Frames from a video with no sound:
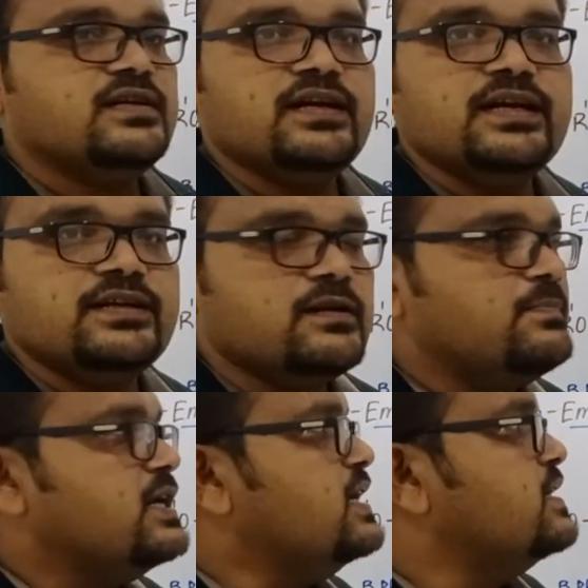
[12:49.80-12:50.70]

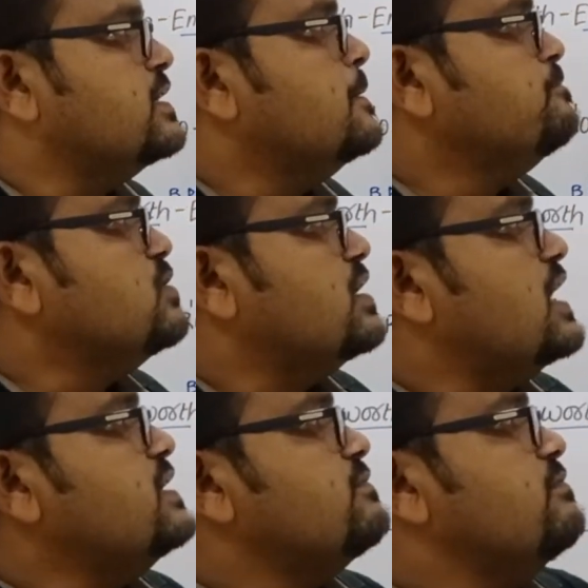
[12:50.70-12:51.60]
intermediate,
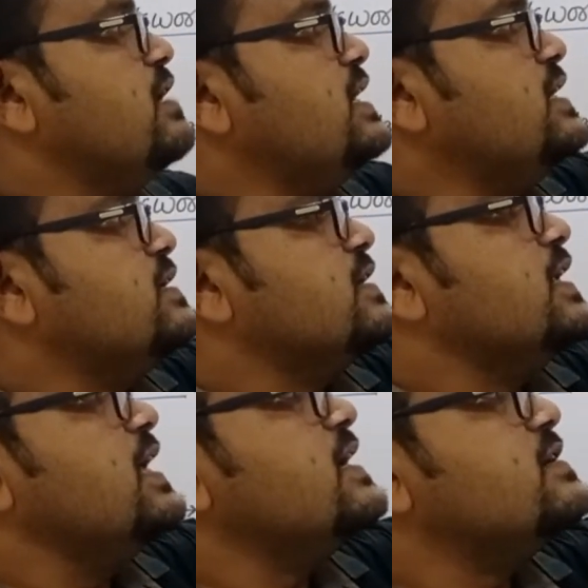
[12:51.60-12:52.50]
right? When it react